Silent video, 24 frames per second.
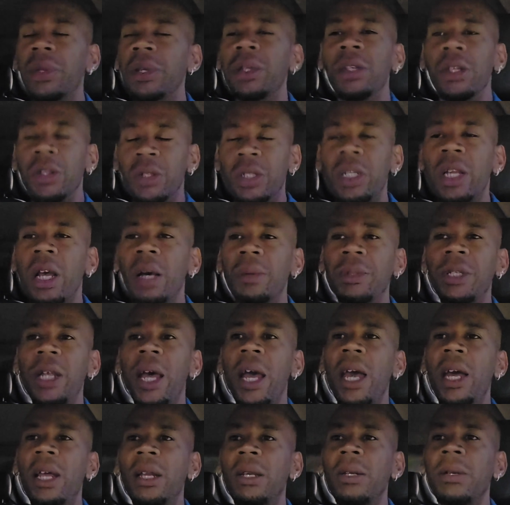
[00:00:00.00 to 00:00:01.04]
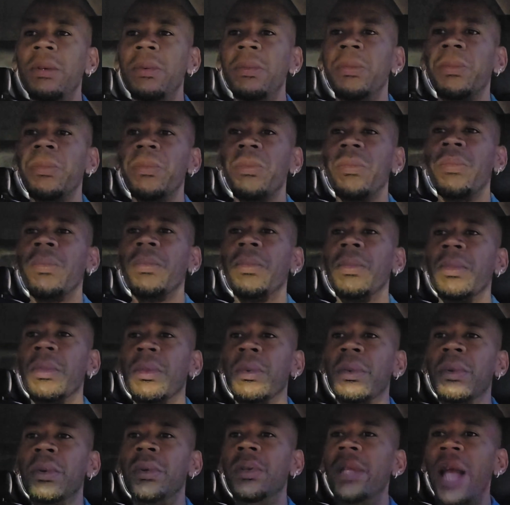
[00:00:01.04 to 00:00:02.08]
You see what I'm
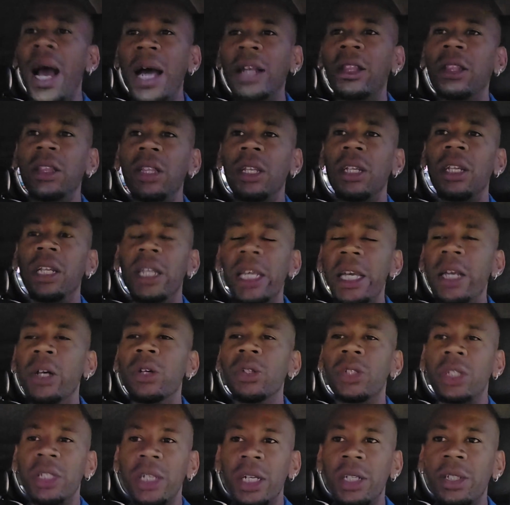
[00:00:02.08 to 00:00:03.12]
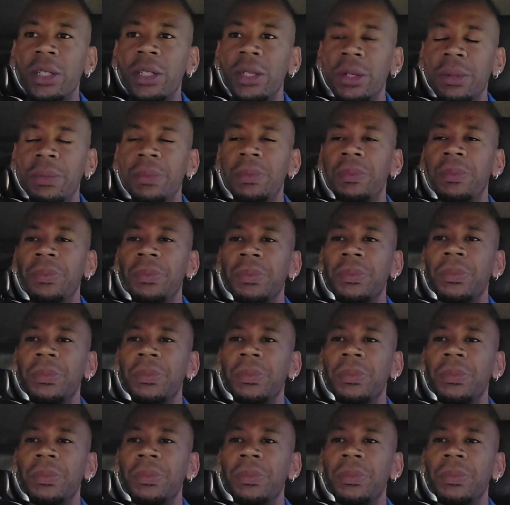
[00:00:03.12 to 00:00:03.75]
saying? Not the legal system.